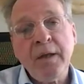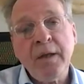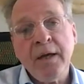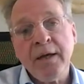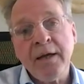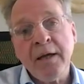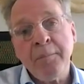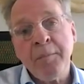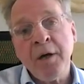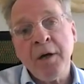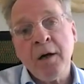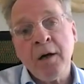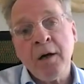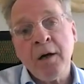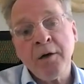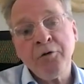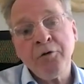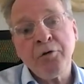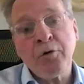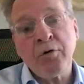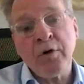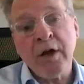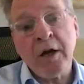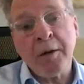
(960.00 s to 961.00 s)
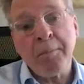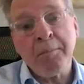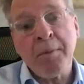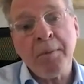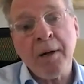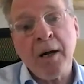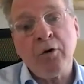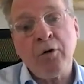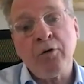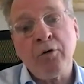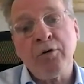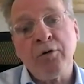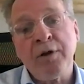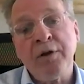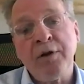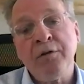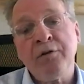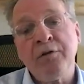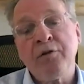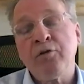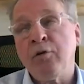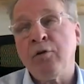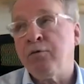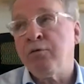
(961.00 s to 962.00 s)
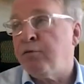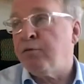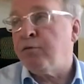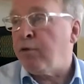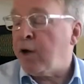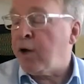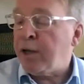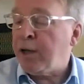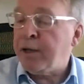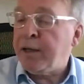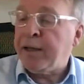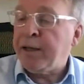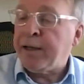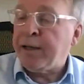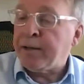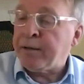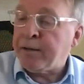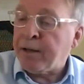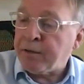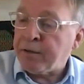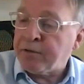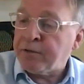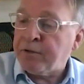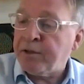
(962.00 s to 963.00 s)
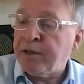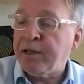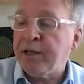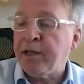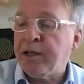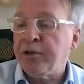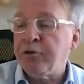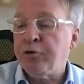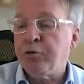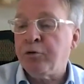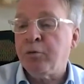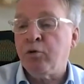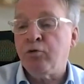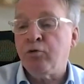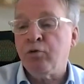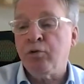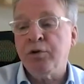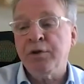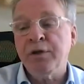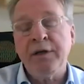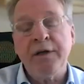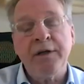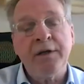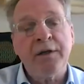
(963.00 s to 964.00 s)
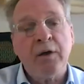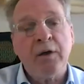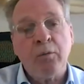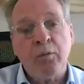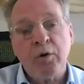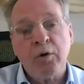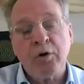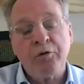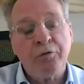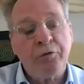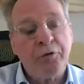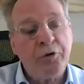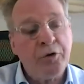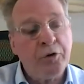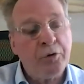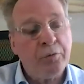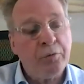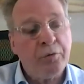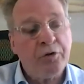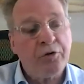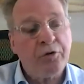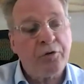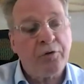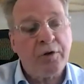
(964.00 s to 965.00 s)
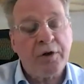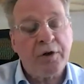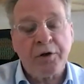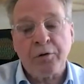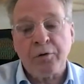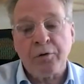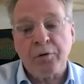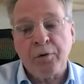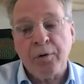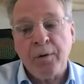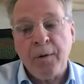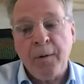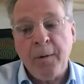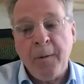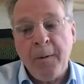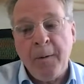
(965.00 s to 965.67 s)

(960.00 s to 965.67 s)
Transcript: It can be hard to create boundaries, so finding and, and sticking to a routine that works for you is critical